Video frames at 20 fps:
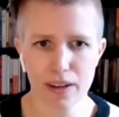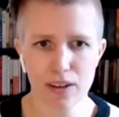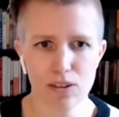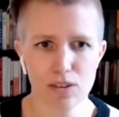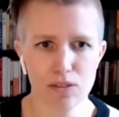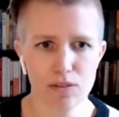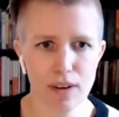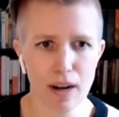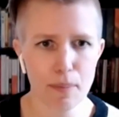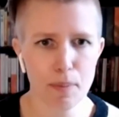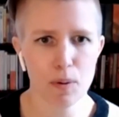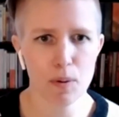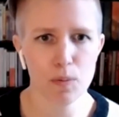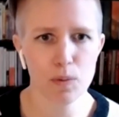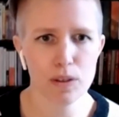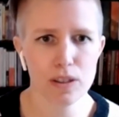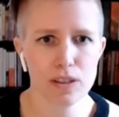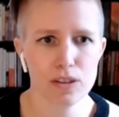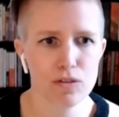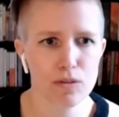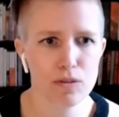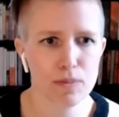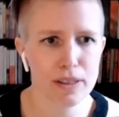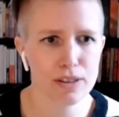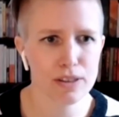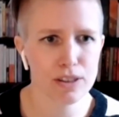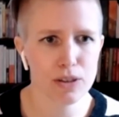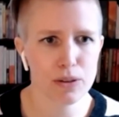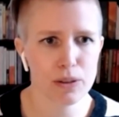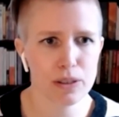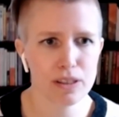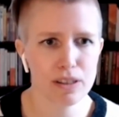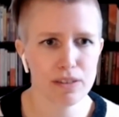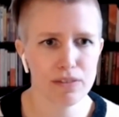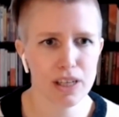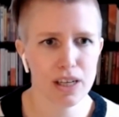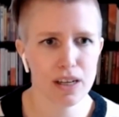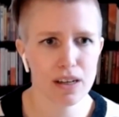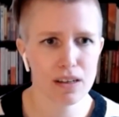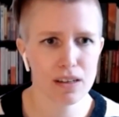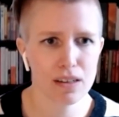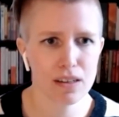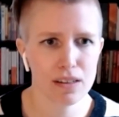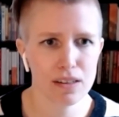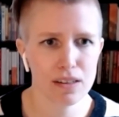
final wrap-up words, Roberto or Olivia?